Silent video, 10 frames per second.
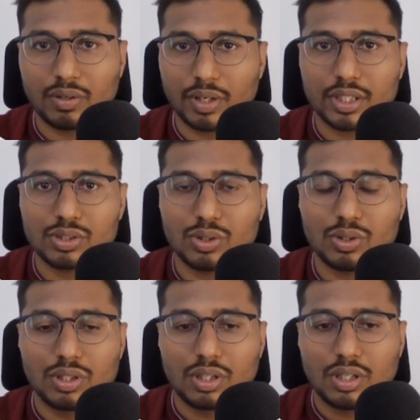Okay,
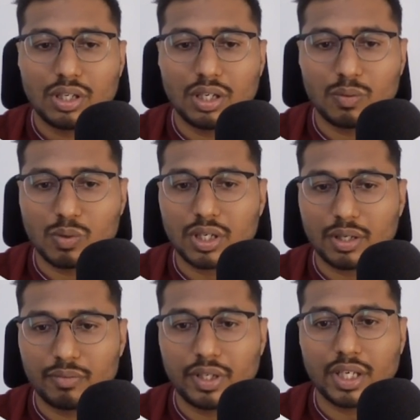so what
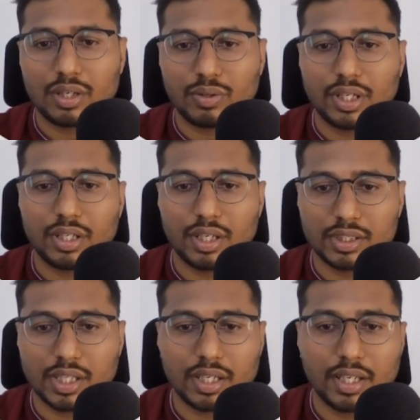we are doing here
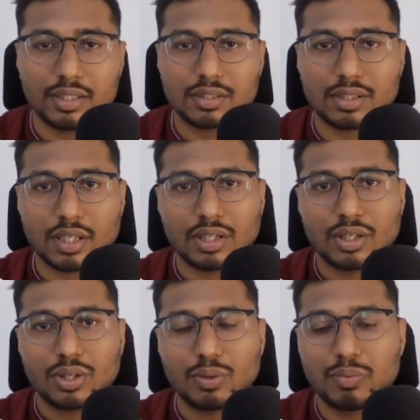exactly is that
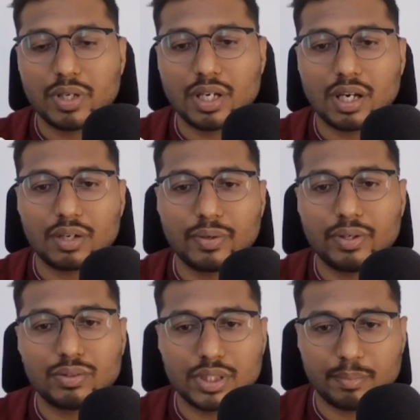we are going
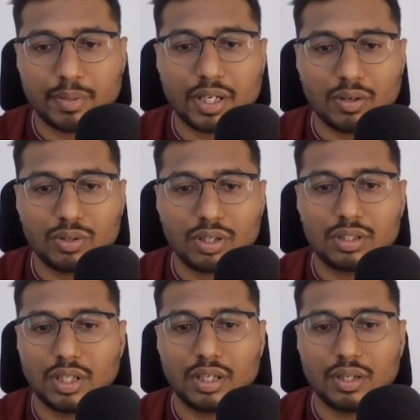to separate out
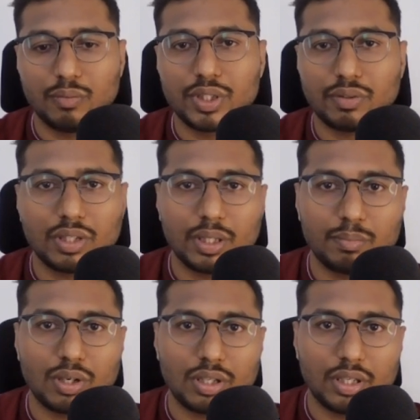that whichever the
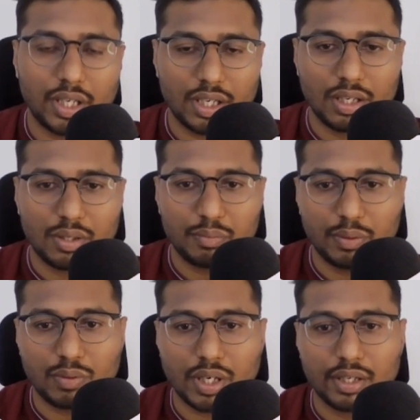important data we
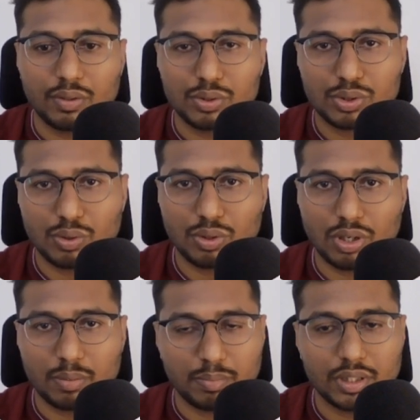would like to store
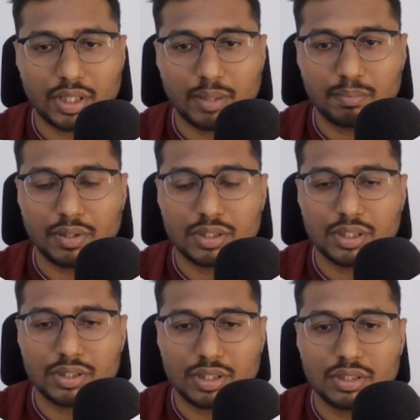or keep
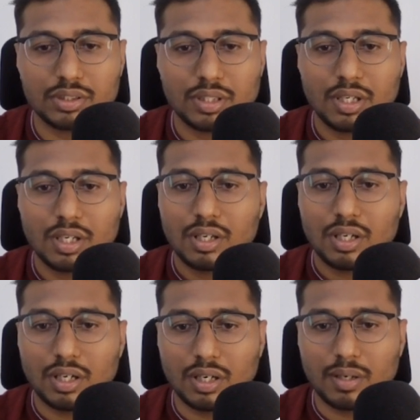persistence,
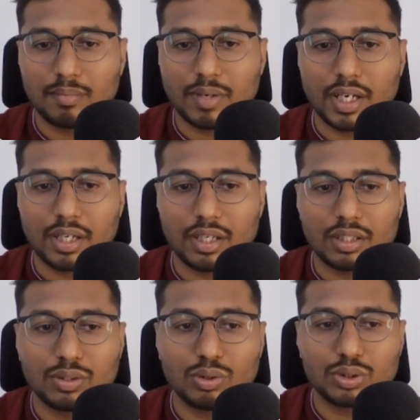and
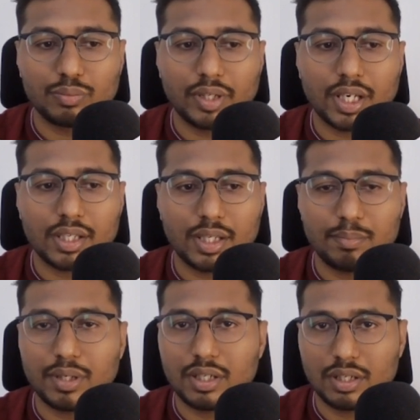those we can
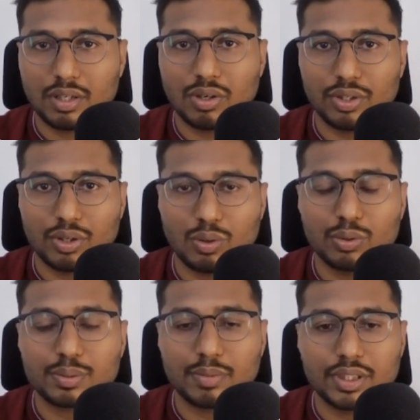keep it on your
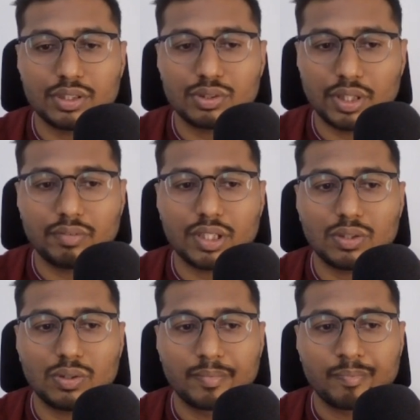host machine. So even
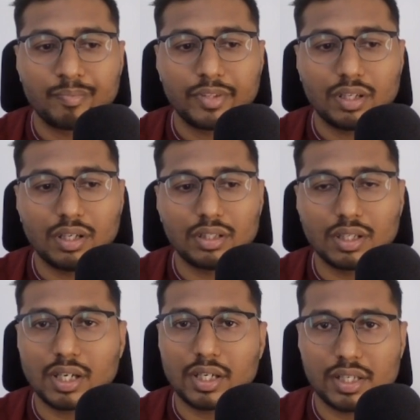though the
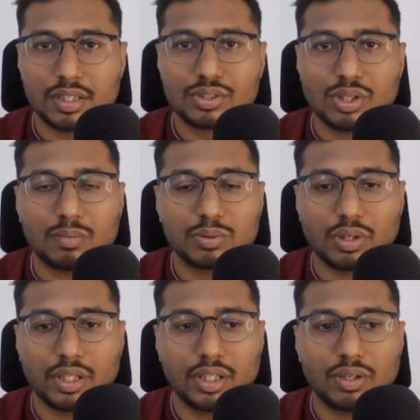container stops or
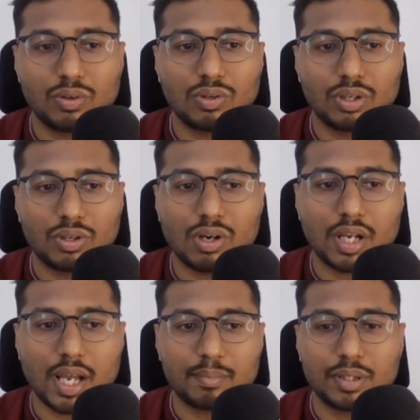anything wrong
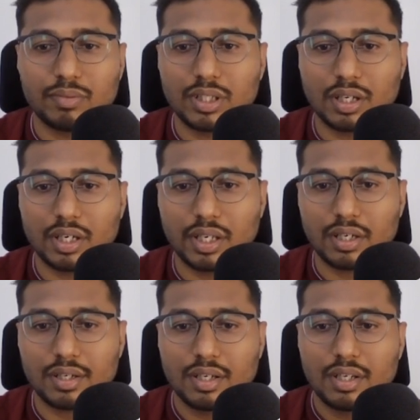happen with the
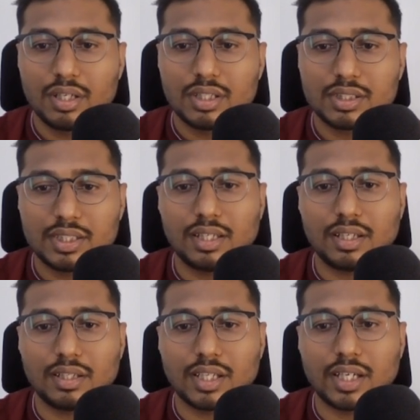container,
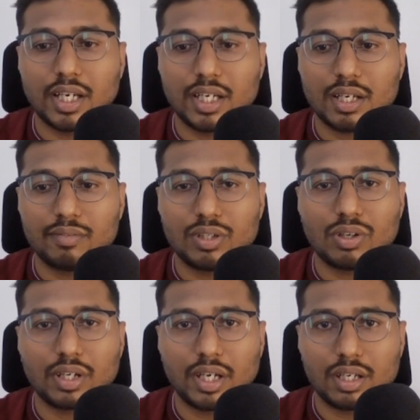still that data will
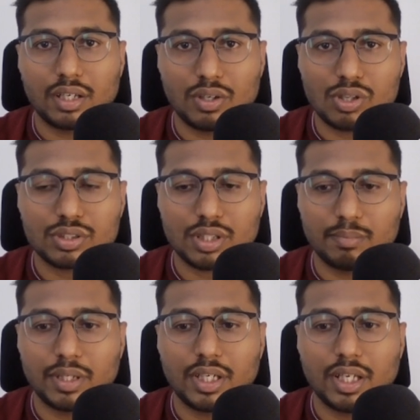not get lost
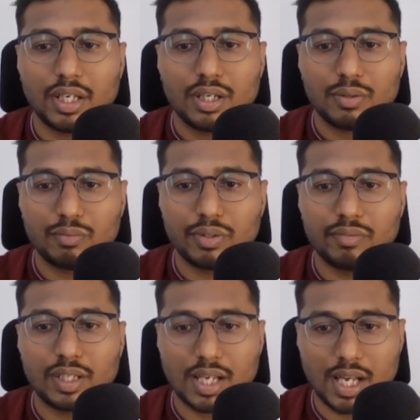completely. We
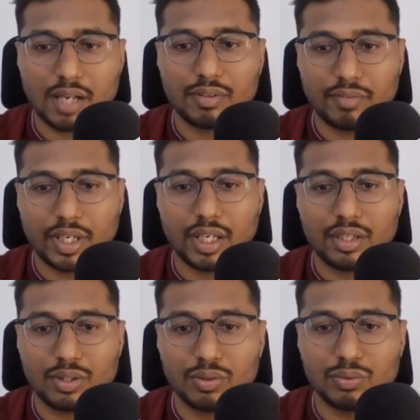will have a way
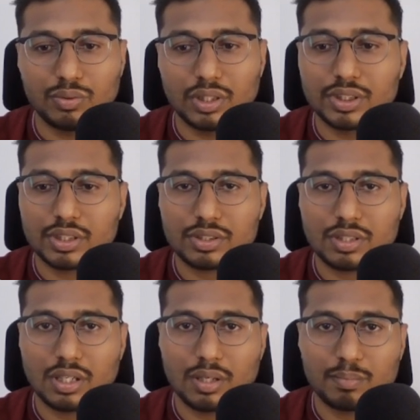to just
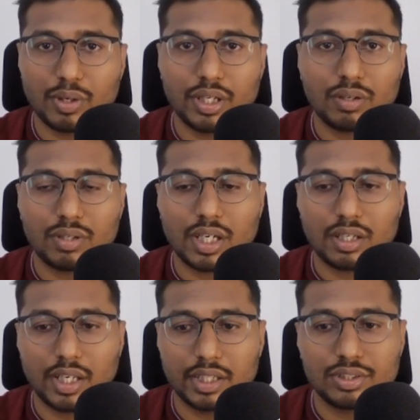point out
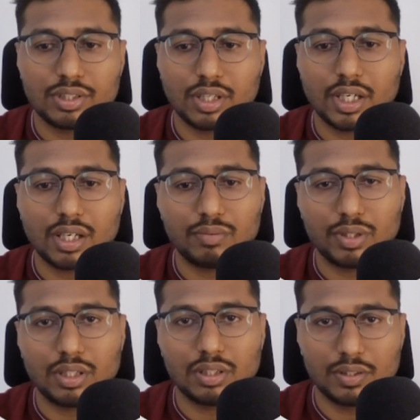that existing data
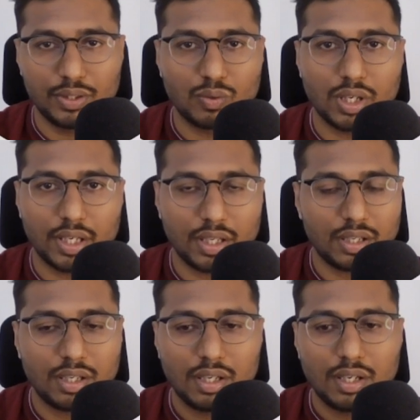with the new
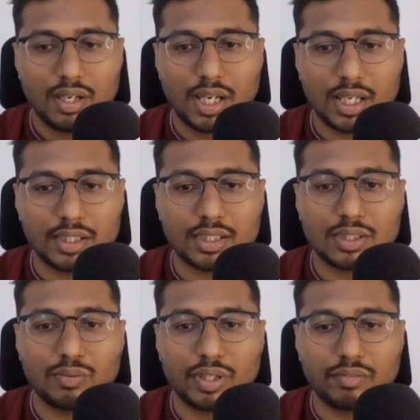container, and that's
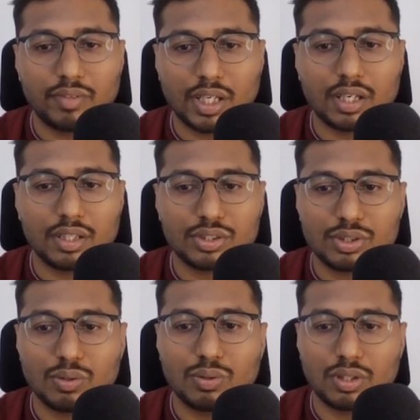how we can
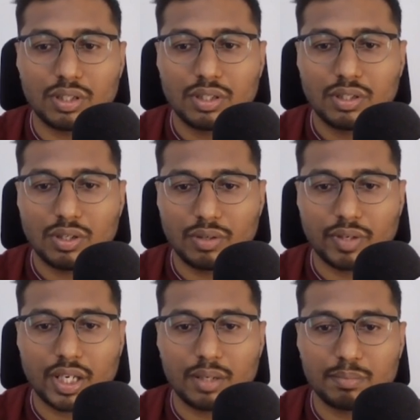store or we
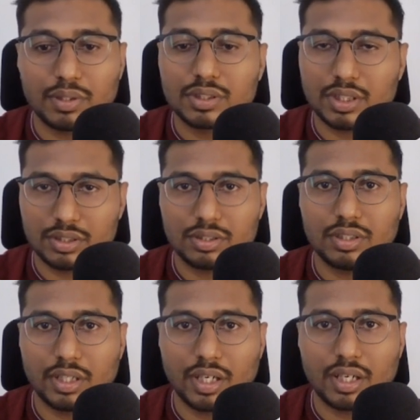can persist
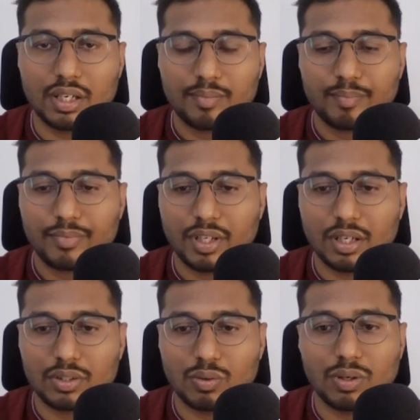the data
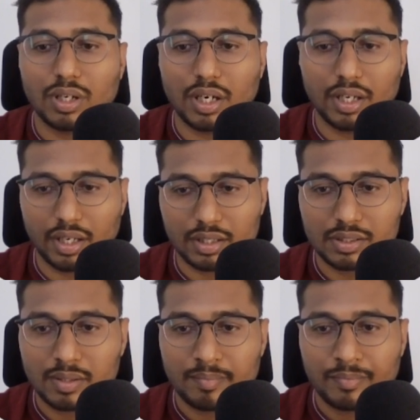throughout the containers.
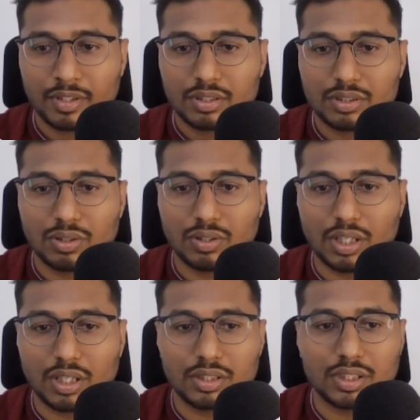
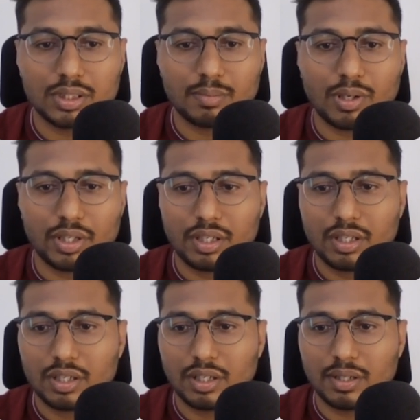So this is about it,
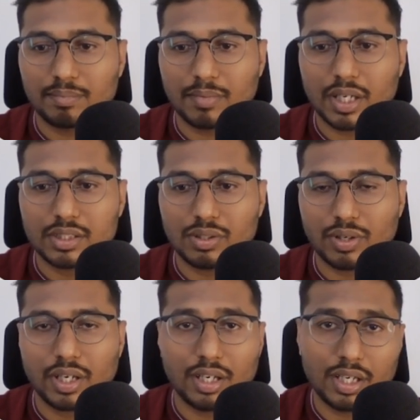guys.
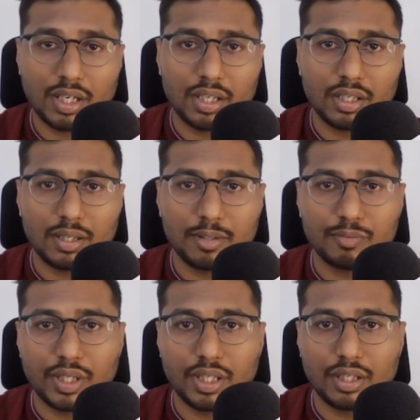Okay, and
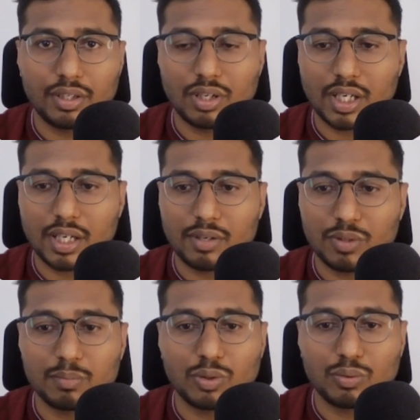we gonna have
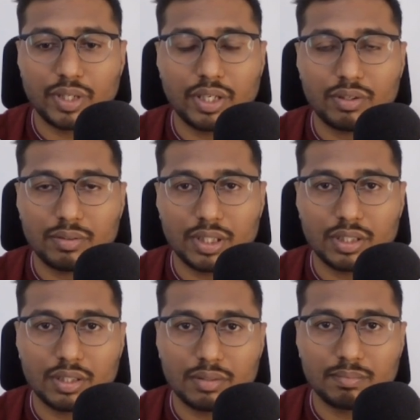one more video in
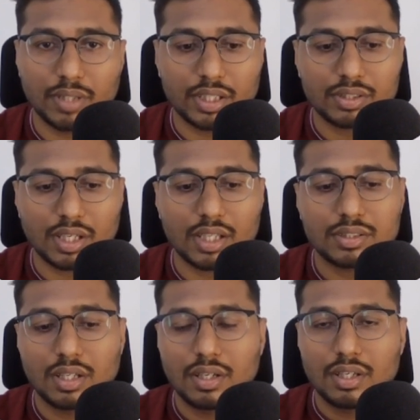the next
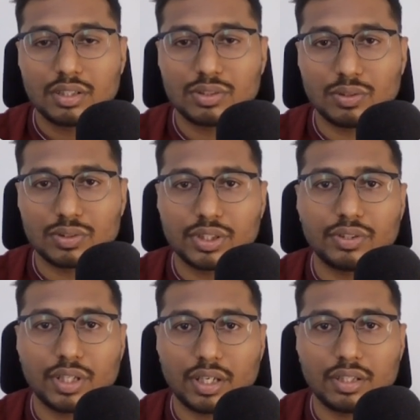class, so see
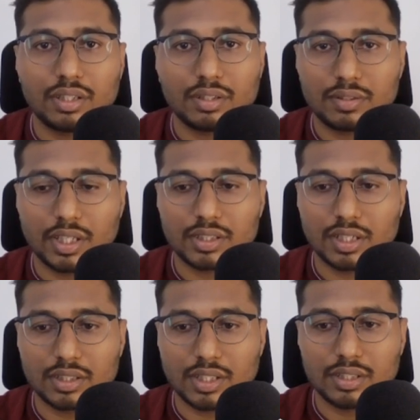you there in the next
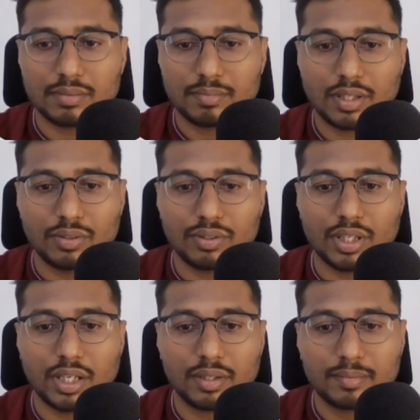class. Have a good
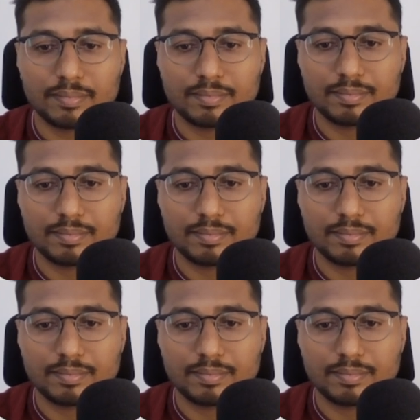day.